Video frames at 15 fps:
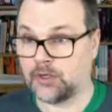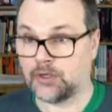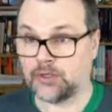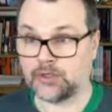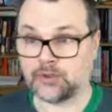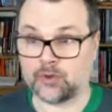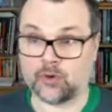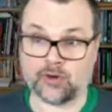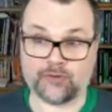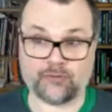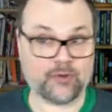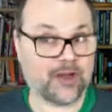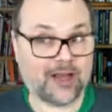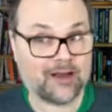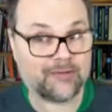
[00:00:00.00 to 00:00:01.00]
So if
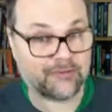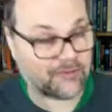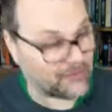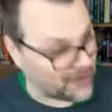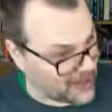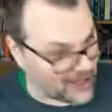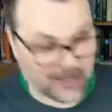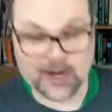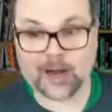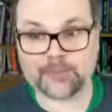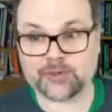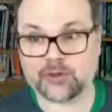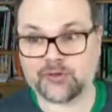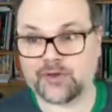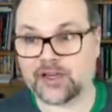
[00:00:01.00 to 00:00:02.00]
you have n
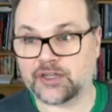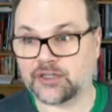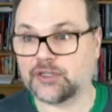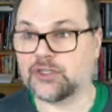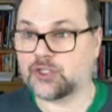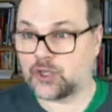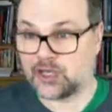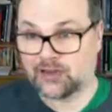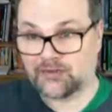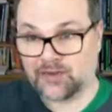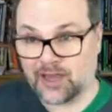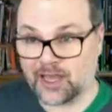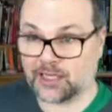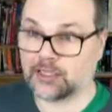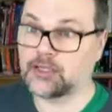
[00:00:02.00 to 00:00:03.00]
observations, you have
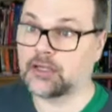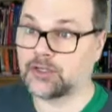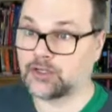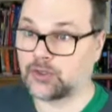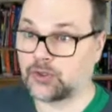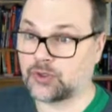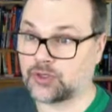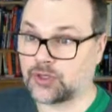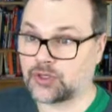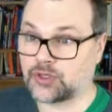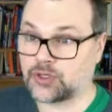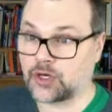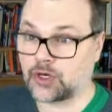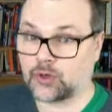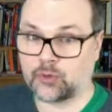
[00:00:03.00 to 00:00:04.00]
n clusters to
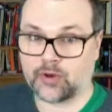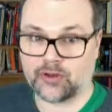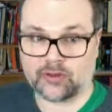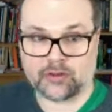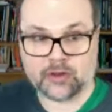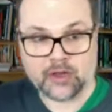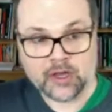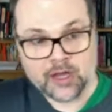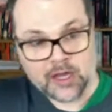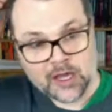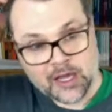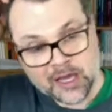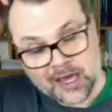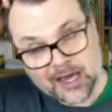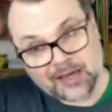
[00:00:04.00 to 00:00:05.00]
start with.
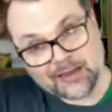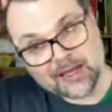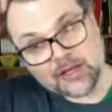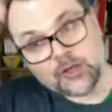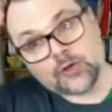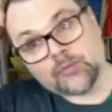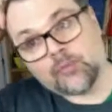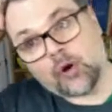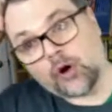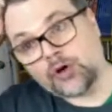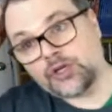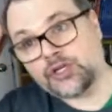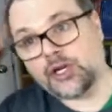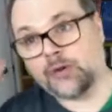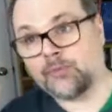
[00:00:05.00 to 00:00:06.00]
And then you
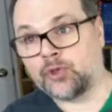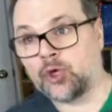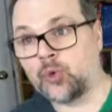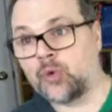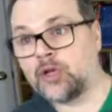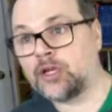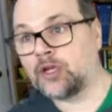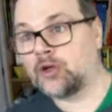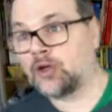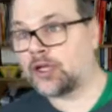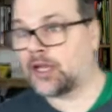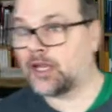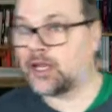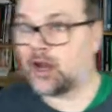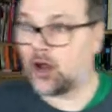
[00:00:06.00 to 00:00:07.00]
merge them. You will look
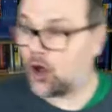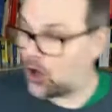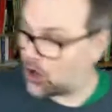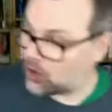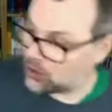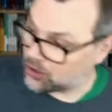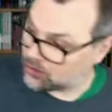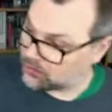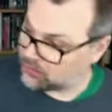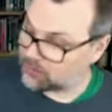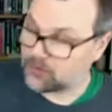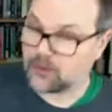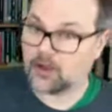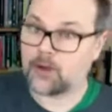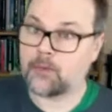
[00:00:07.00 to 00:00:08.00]
at all of
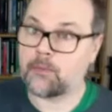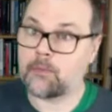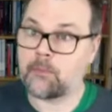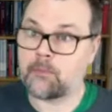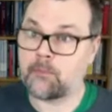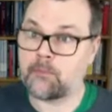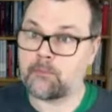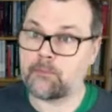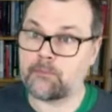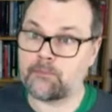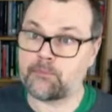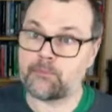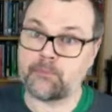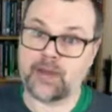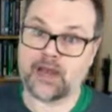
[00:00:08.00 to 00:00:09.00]
the
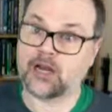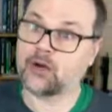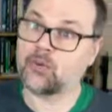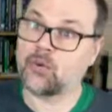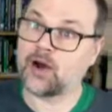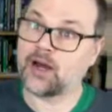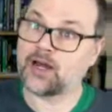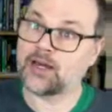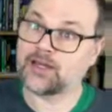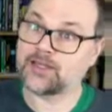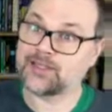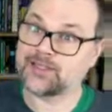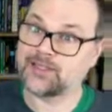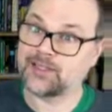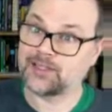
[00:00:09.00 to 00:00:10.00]

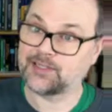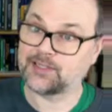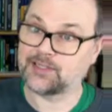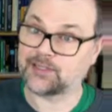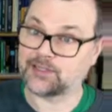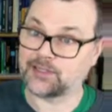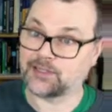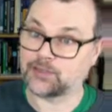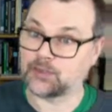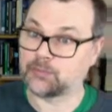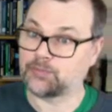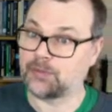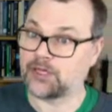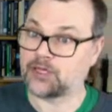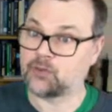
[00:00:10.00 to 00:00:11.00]
pairwise distances or
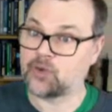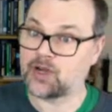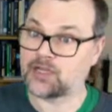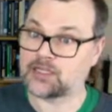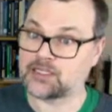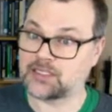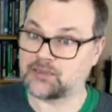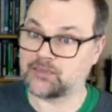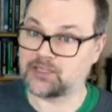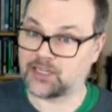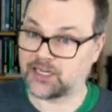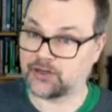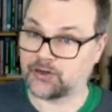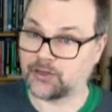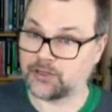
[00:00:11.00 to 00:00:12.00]
pairwise
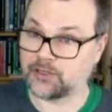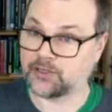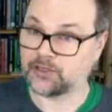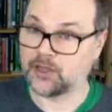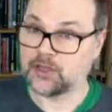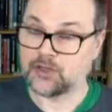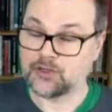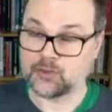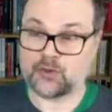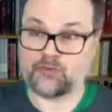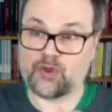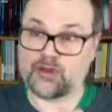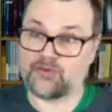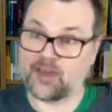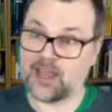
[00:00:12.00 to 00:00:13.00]
similarities. So if
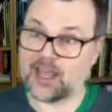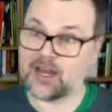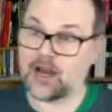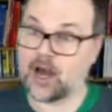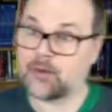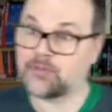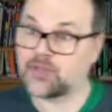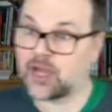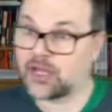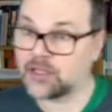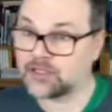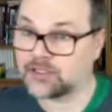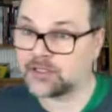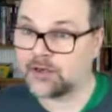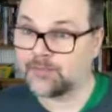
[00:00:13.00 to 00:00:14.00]
you have n
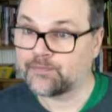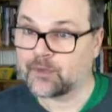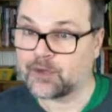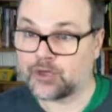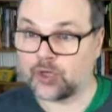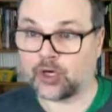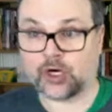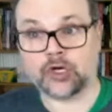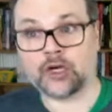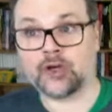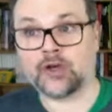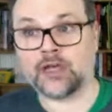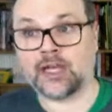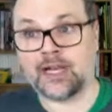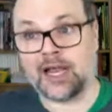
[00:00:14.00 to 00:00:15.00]
objects, you're going to
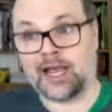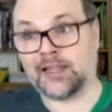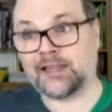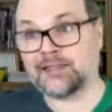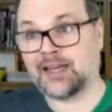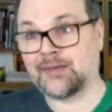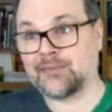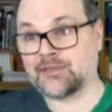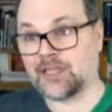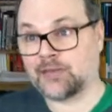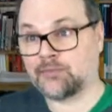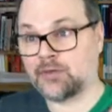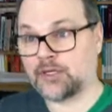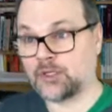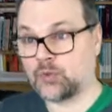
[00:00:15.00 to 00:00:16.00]
look at n times
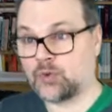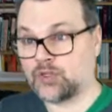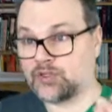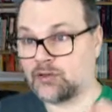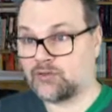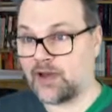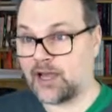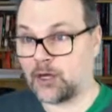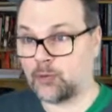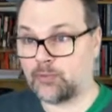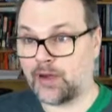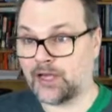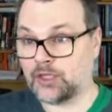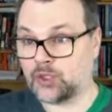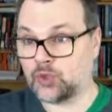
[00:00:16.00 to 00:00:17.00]
n plus 1 divided
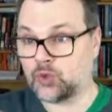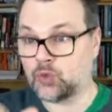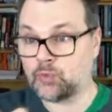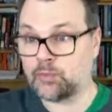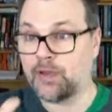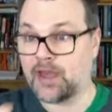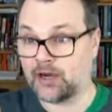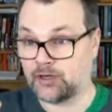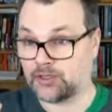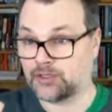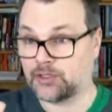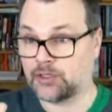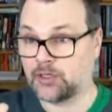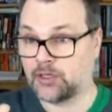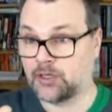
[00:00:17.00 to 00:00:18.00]
by 2
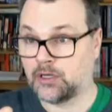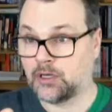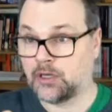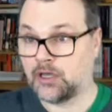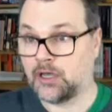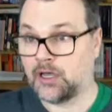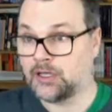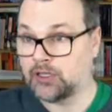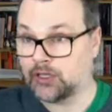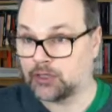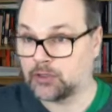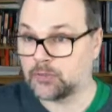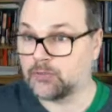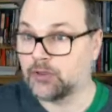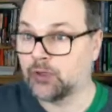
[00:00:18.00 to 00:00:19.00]
pairs. And you'll
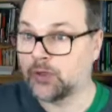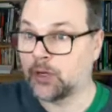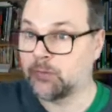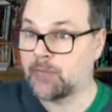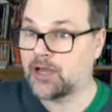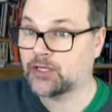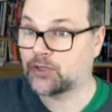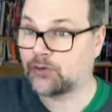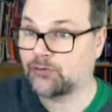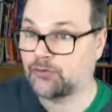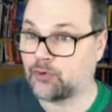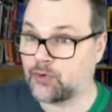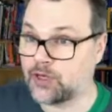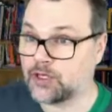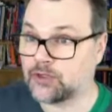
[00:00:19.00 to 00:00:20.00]
compute a measure
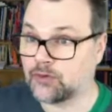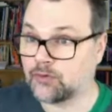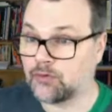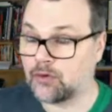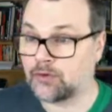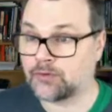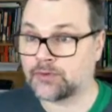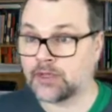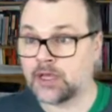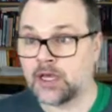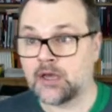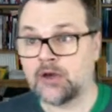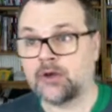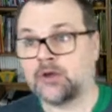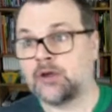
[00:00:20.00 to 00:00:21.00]
for each of those.
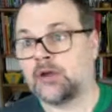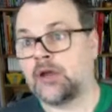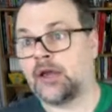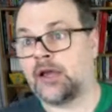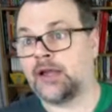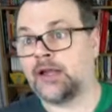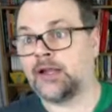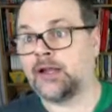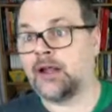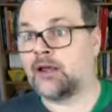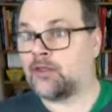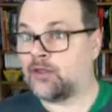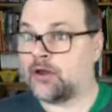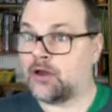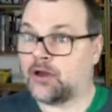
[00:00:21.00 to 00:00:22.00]
And
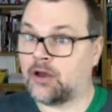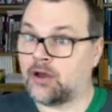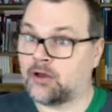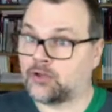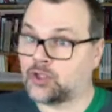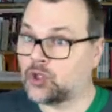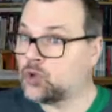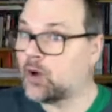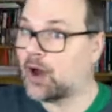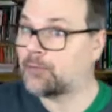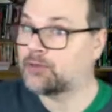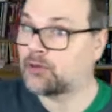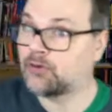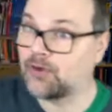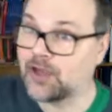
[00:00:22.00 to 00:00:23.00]
the two
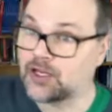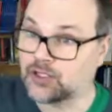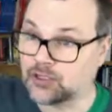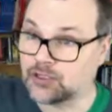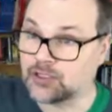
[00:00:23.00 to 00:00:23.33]
observations